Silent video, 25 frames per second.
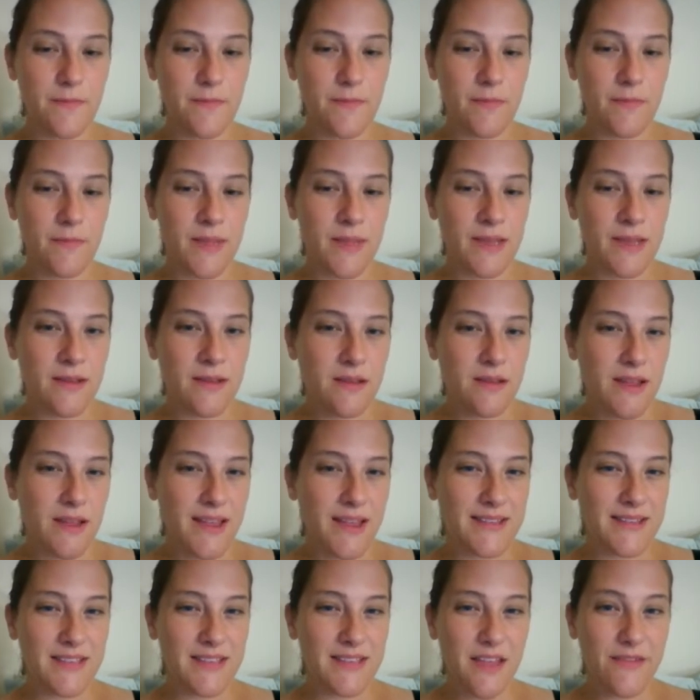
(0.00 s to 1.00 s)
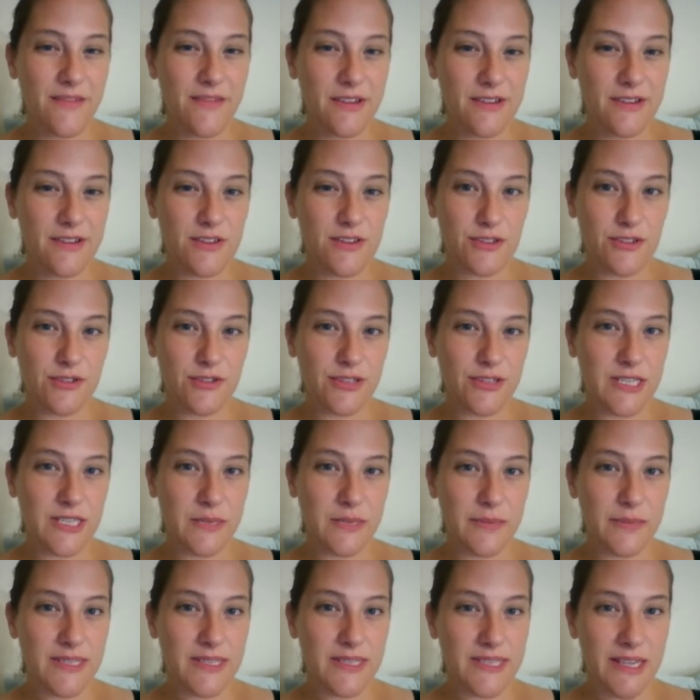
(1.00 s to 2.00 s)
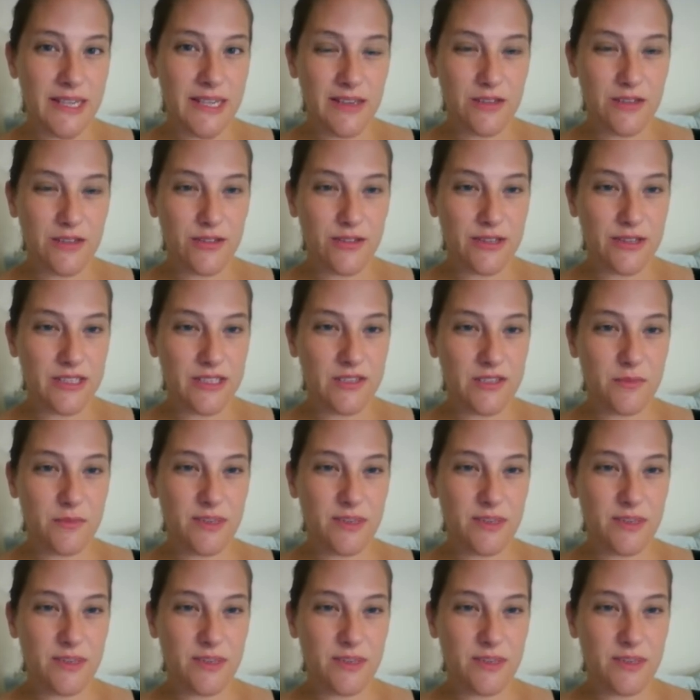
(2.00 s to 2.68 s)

I mean, I guess every surgery can be dangerous,